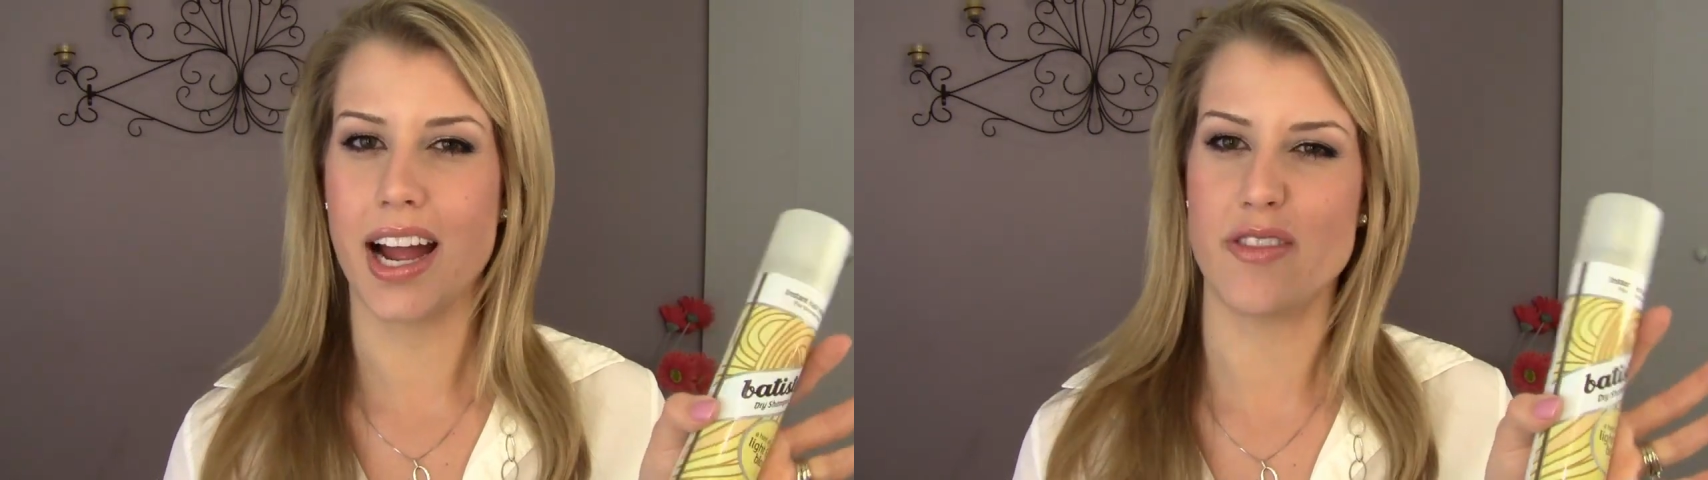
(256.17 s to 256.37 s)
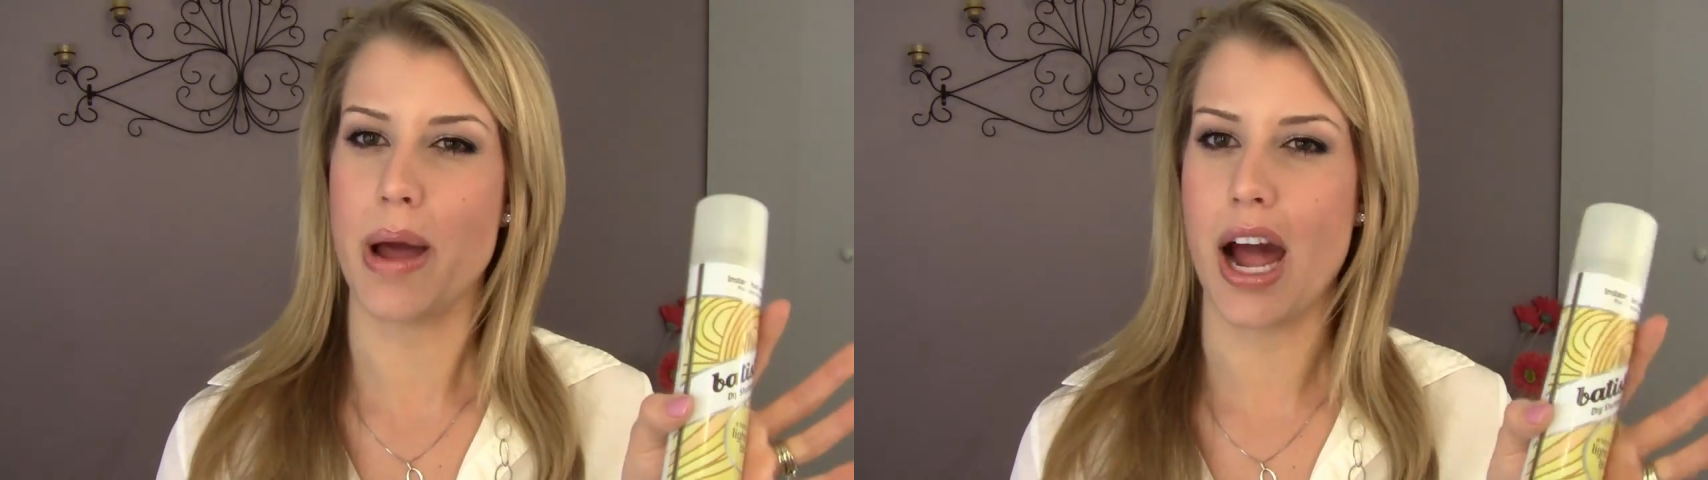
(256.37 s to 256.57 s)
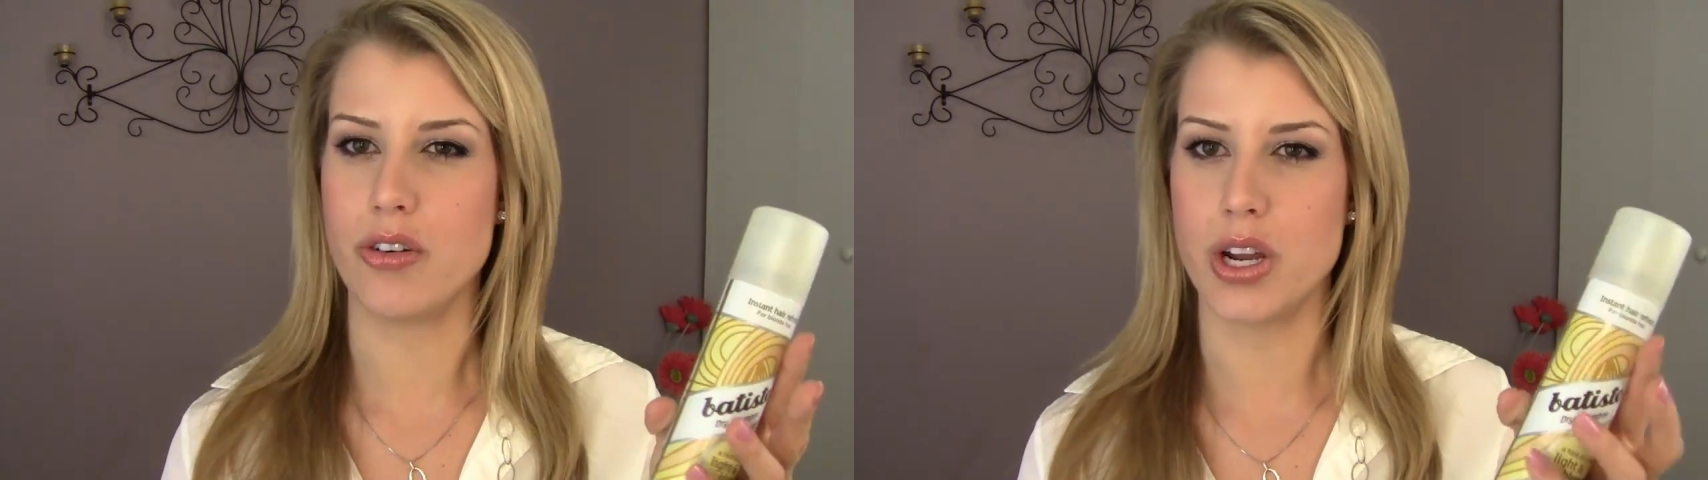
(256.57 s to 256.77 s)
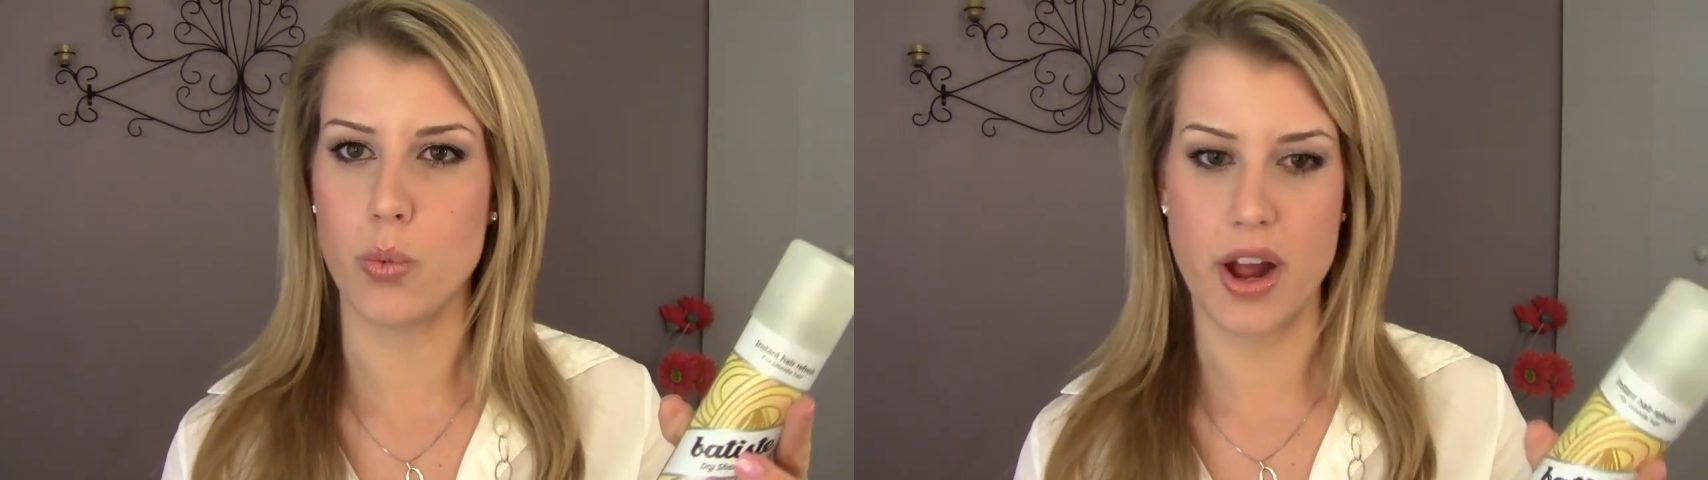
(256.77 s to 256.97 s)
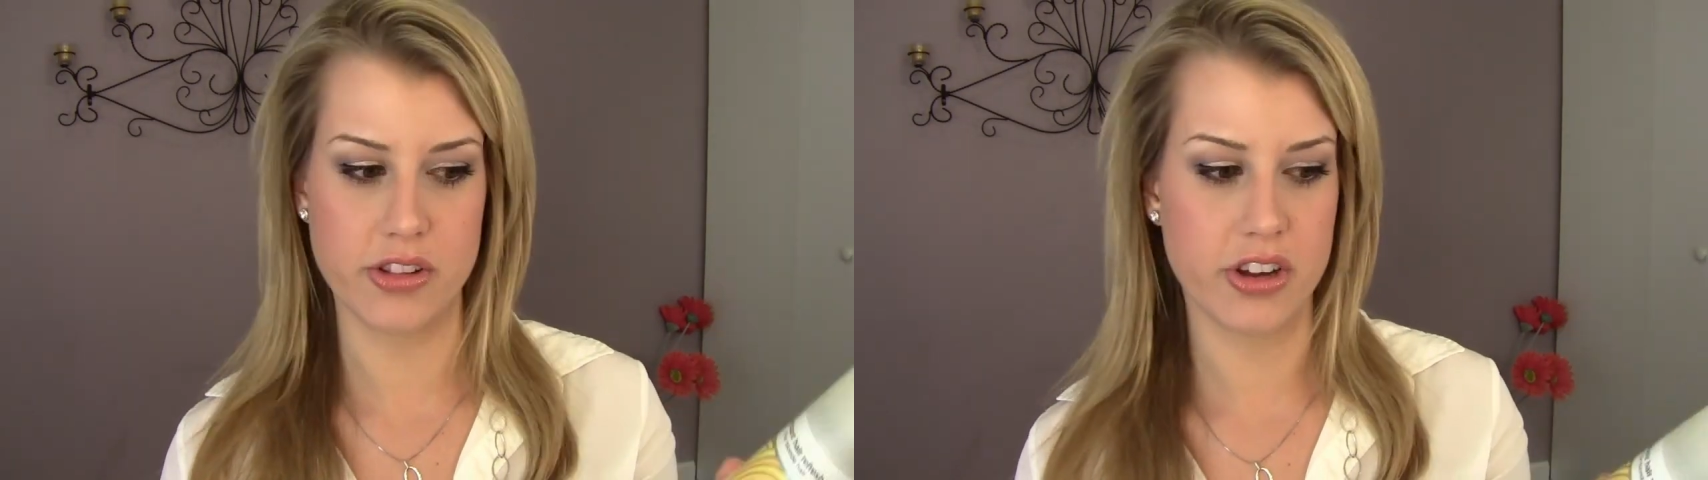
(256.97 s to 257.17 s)
kind of powdery
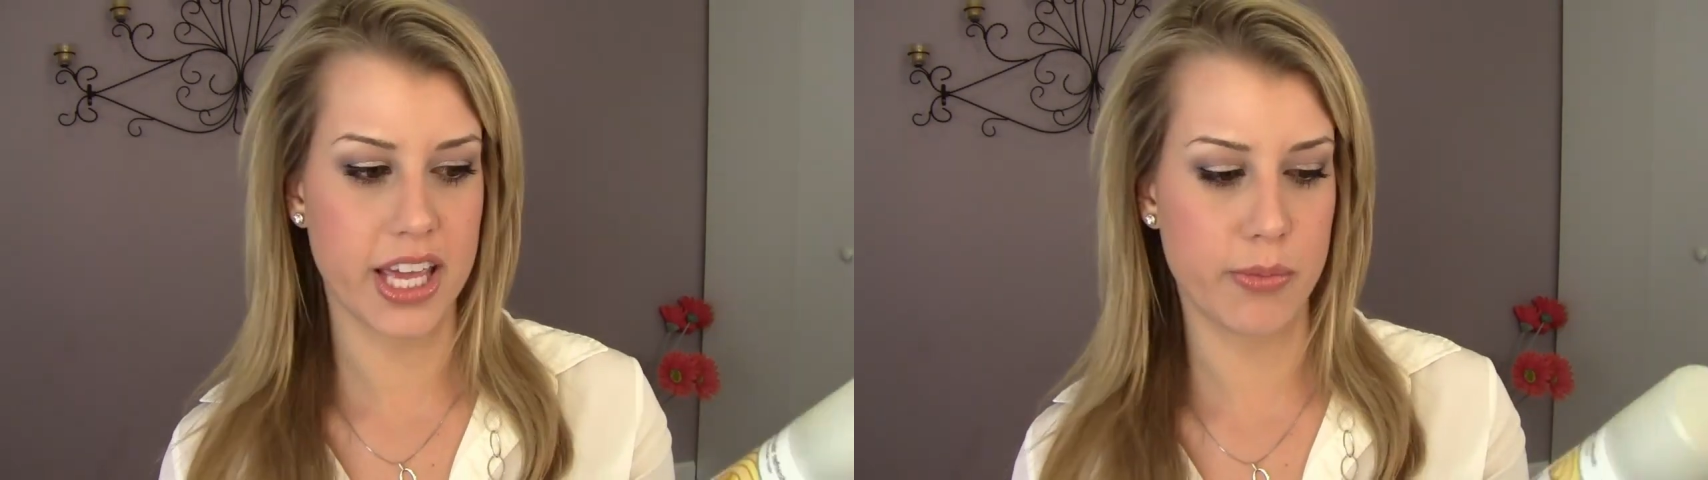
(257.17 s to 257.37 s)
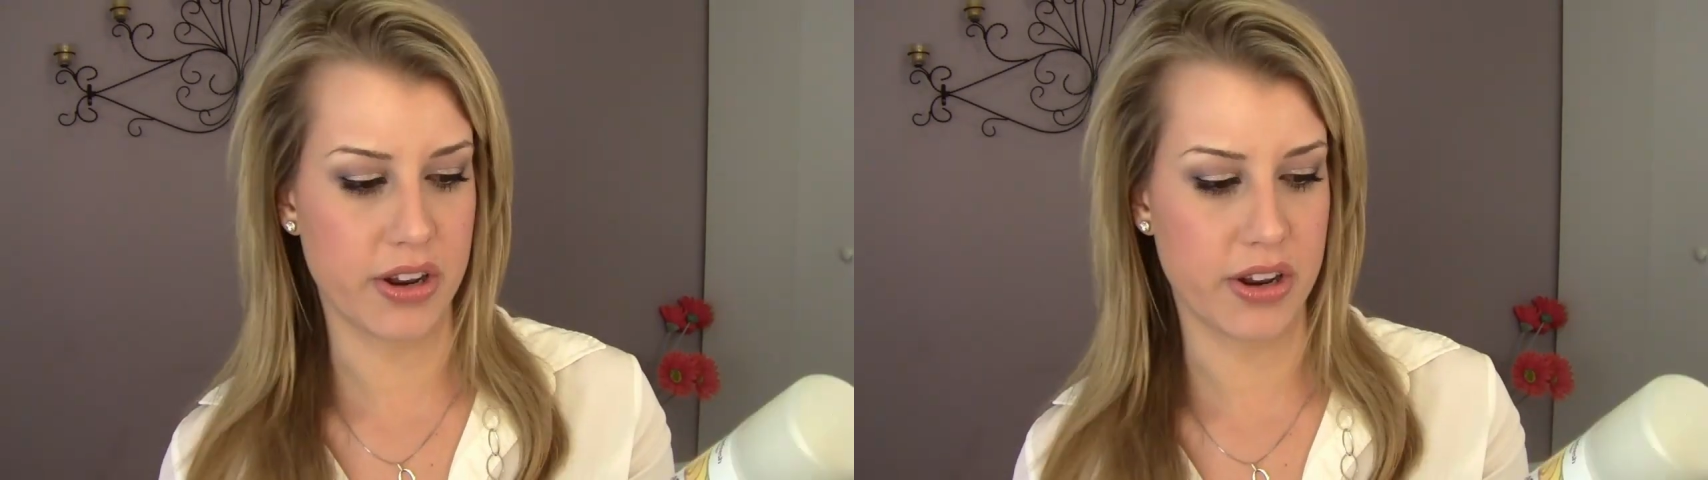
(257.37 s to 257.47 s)
and white looking.